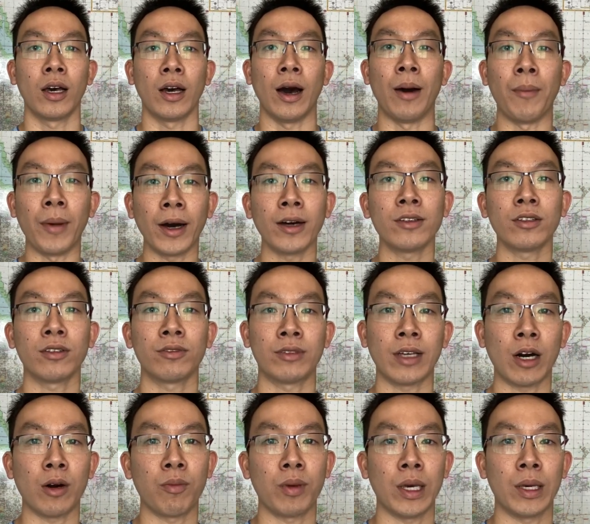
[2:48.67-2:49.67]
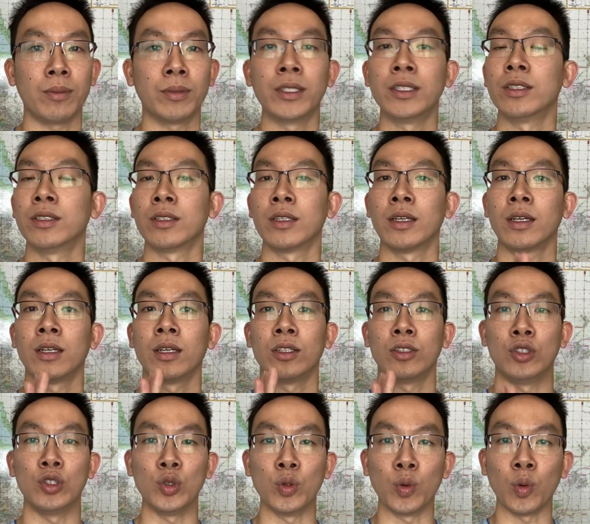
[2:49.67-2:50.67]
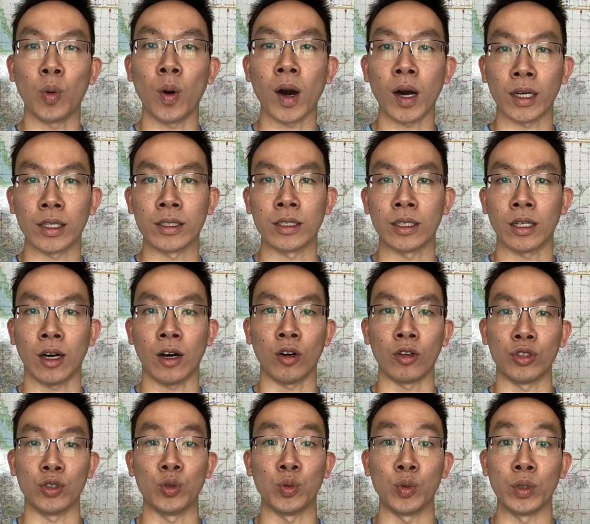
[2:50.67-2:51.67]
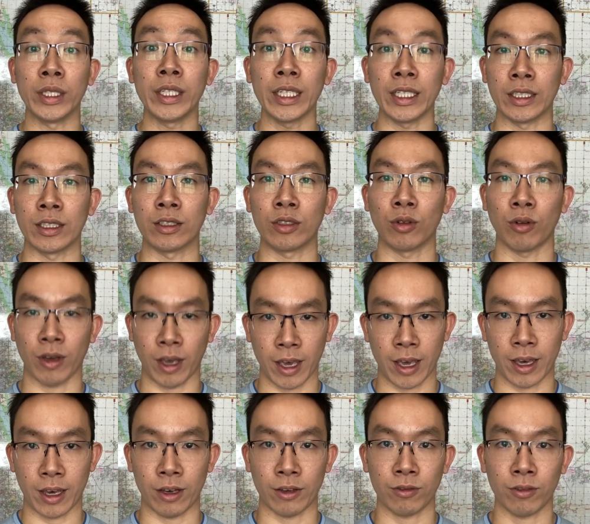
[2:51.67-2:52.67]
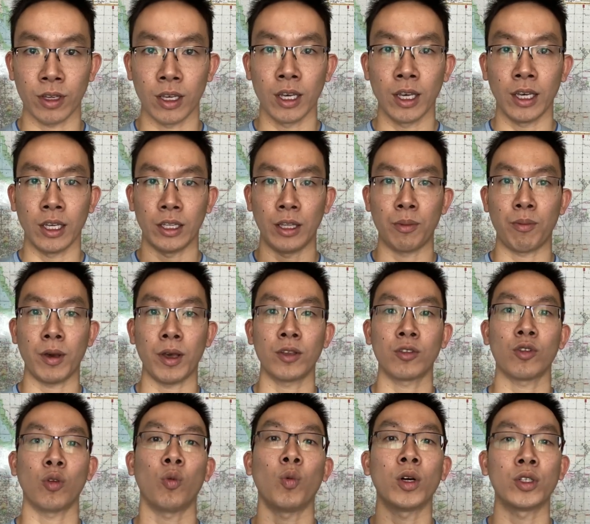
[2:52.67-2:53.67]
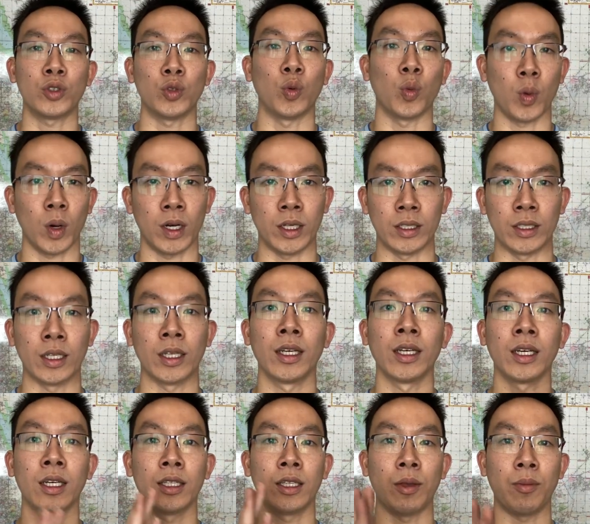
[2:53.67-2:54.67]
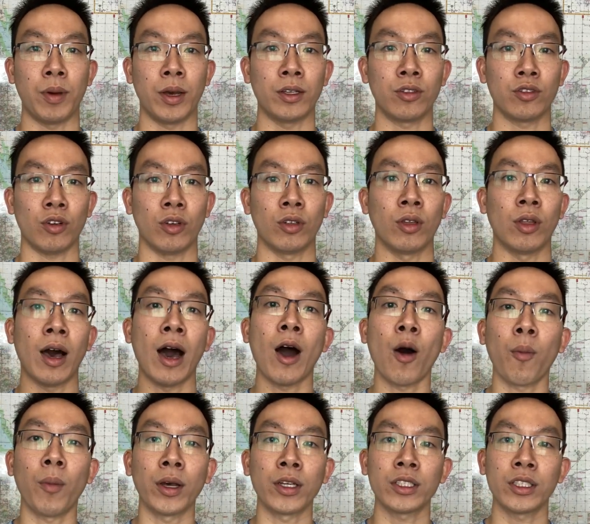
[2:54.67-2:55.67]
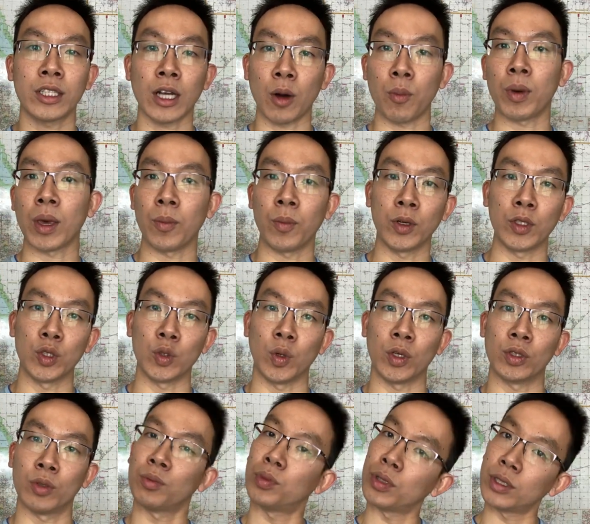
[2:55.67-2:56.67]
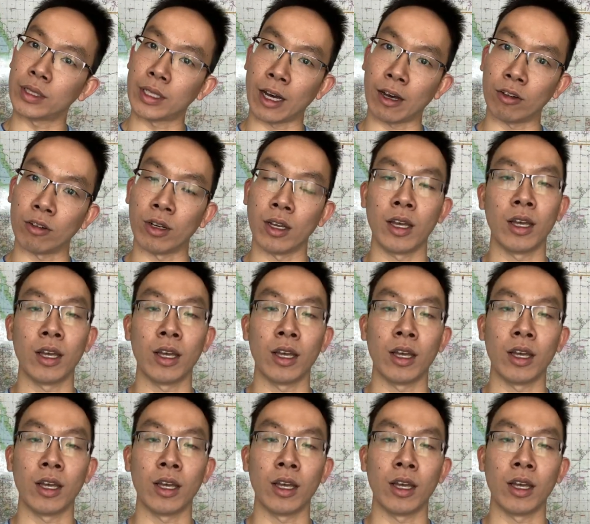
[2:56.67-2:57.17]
amount of down payment you want or you need to have depends on what you want, depends on how much down payment you want to put down.